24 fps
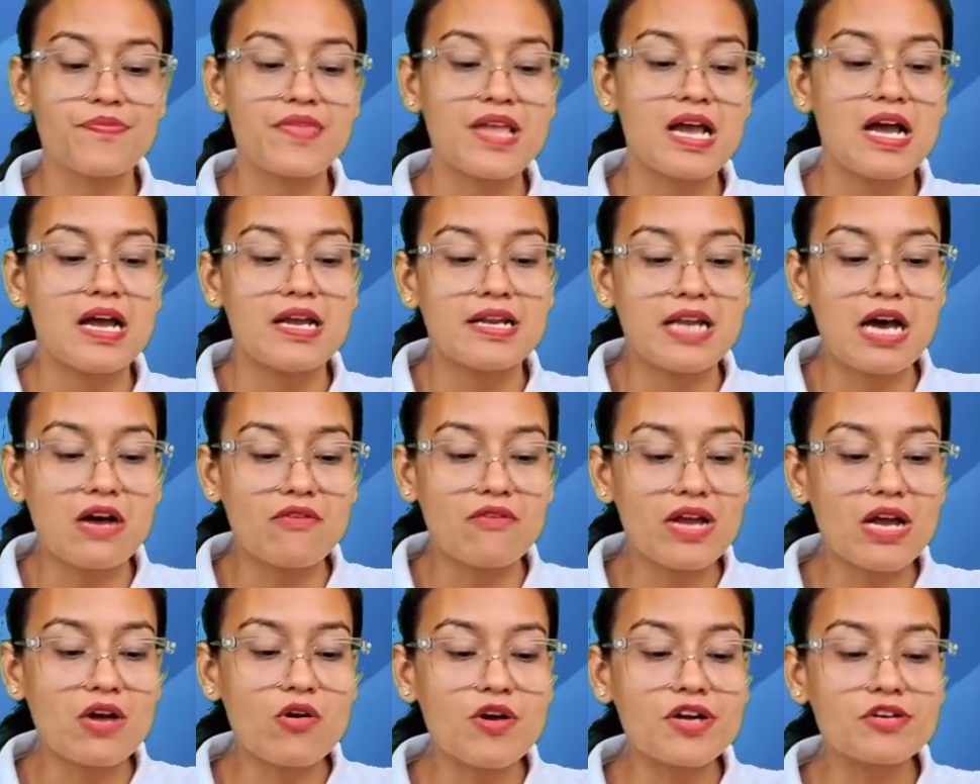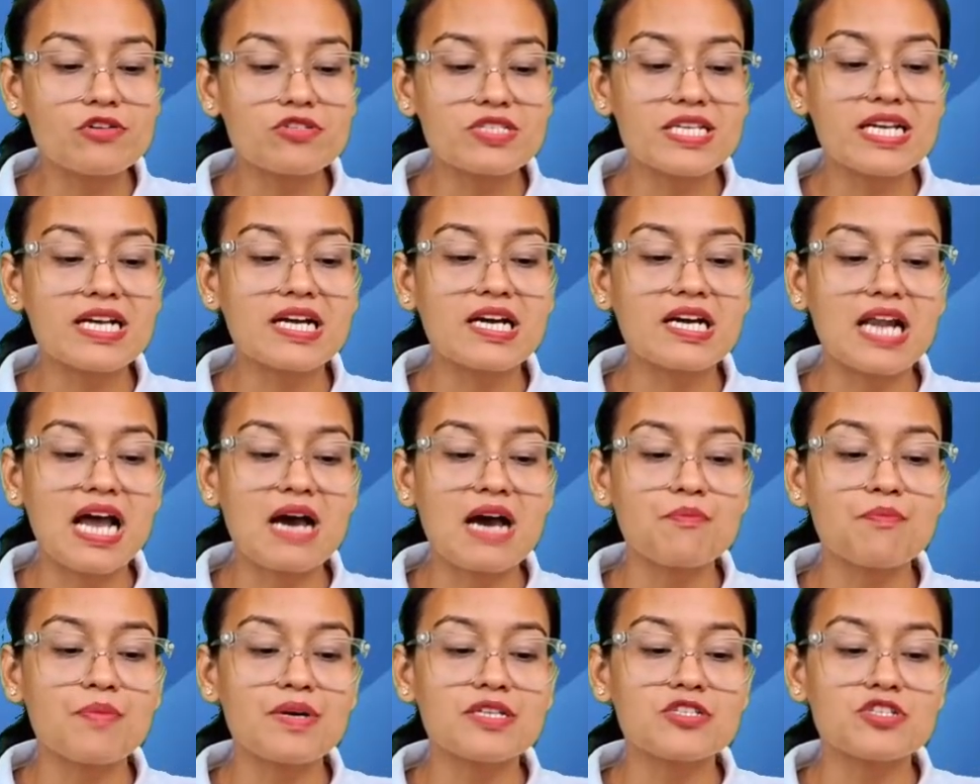Now we are going to see Gram
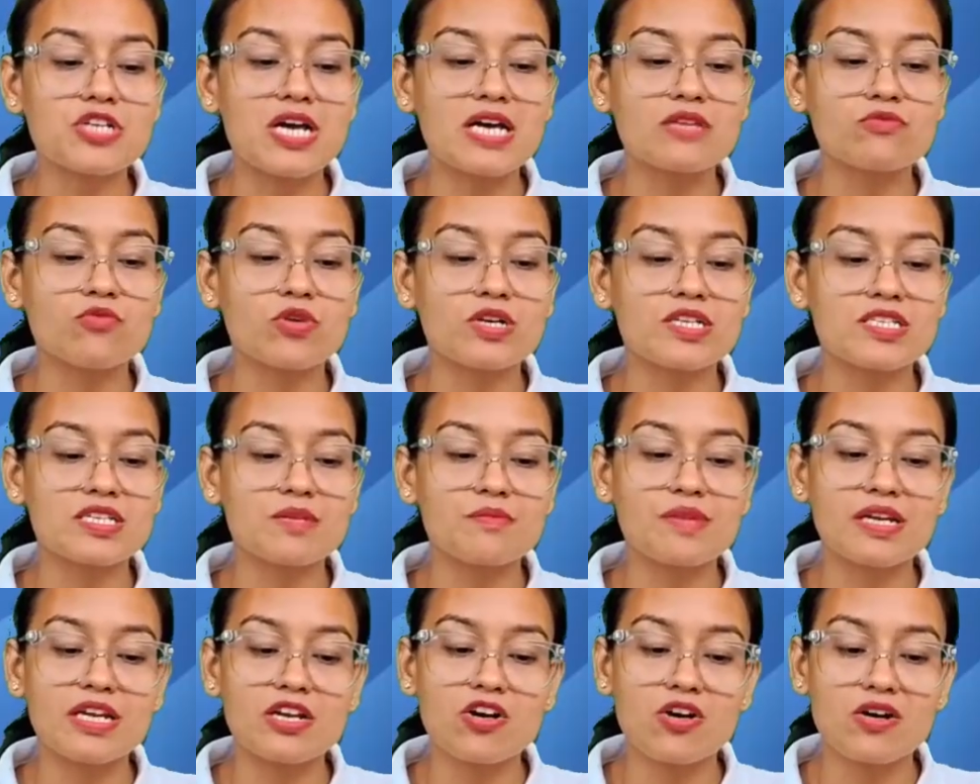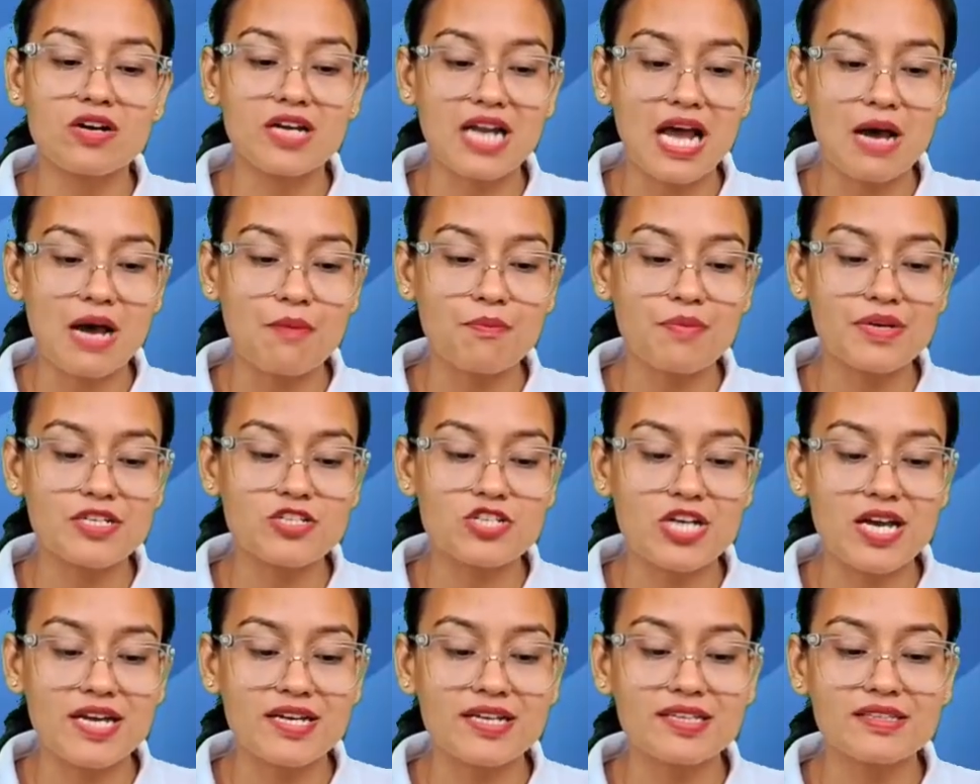Panchayat. What is the meaning of Gram Panchayat?